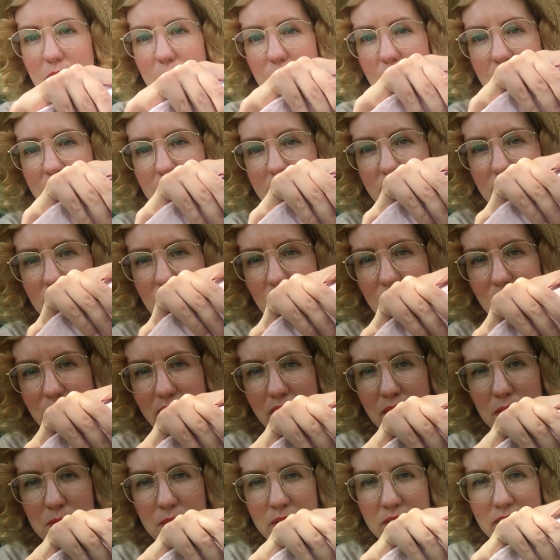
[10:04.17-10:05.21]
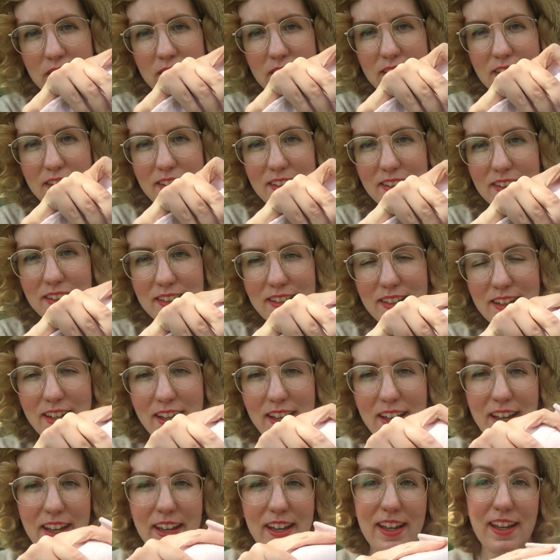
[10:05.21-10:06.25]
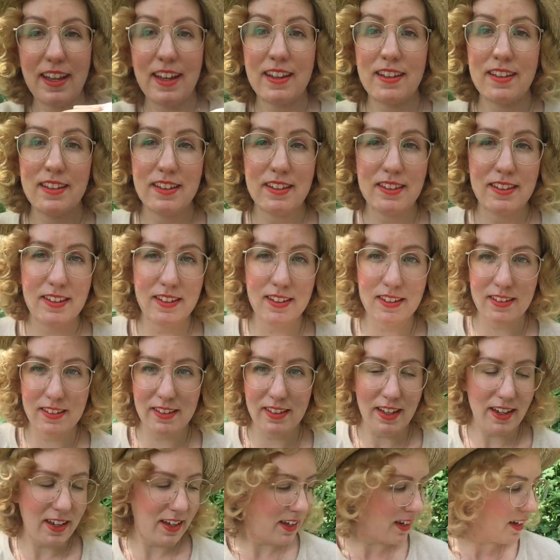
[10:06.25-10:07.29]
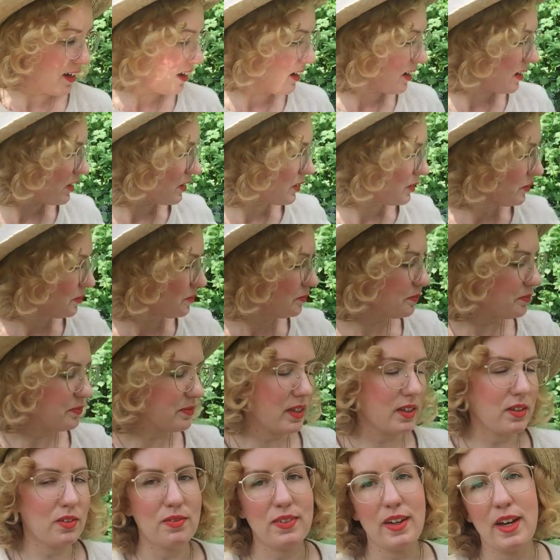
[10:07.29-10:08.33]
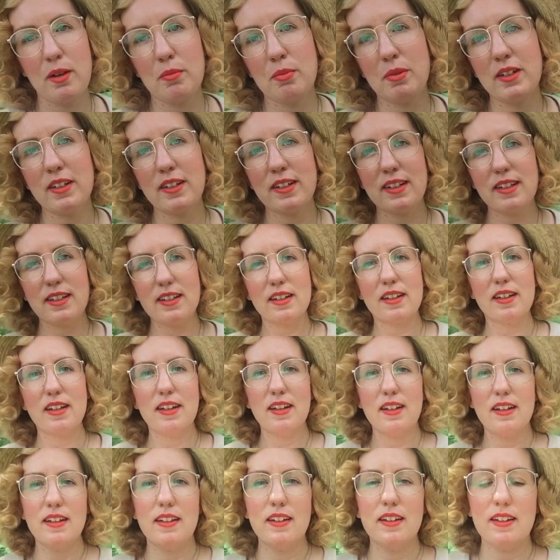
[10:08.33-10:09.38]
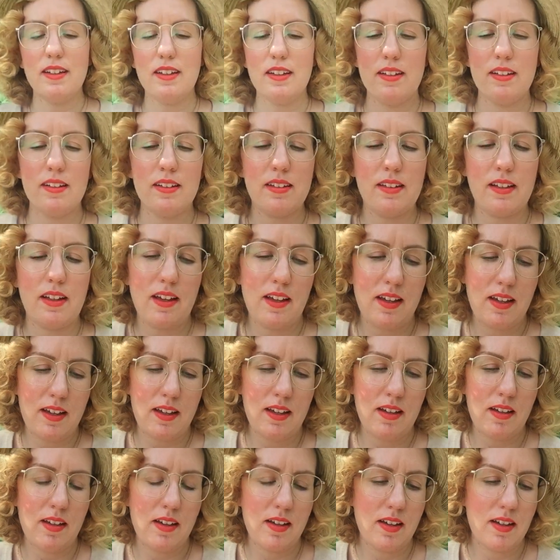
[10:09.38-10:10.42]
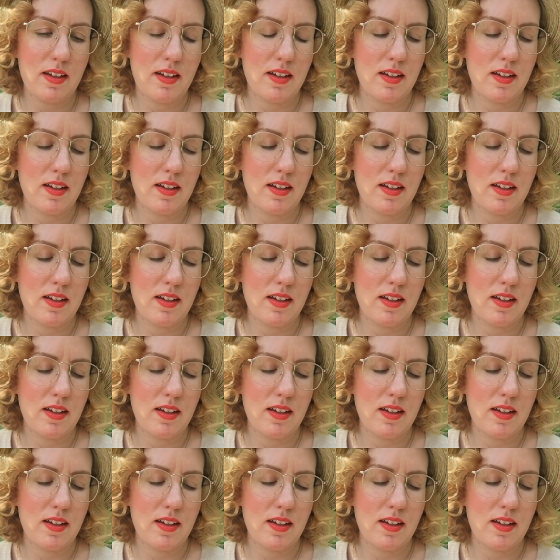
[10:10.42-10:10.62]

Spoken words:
with this fabric. And this fabric is a